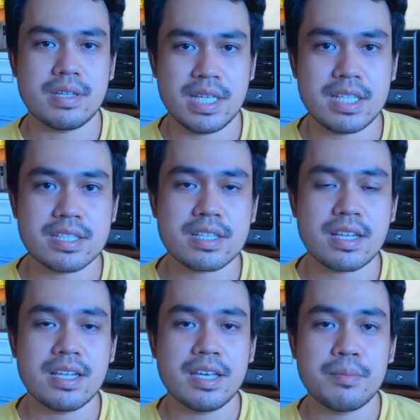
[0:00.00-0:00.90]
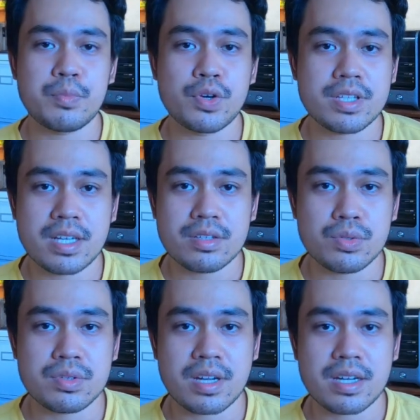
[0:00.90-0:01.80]
It is really important
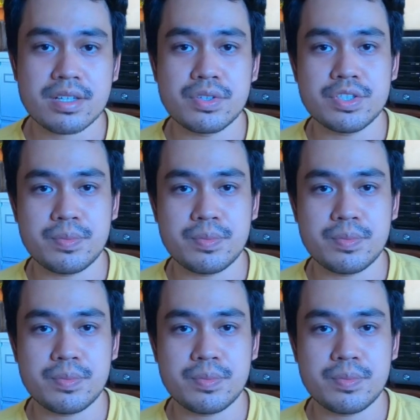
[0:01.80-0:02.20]
to track your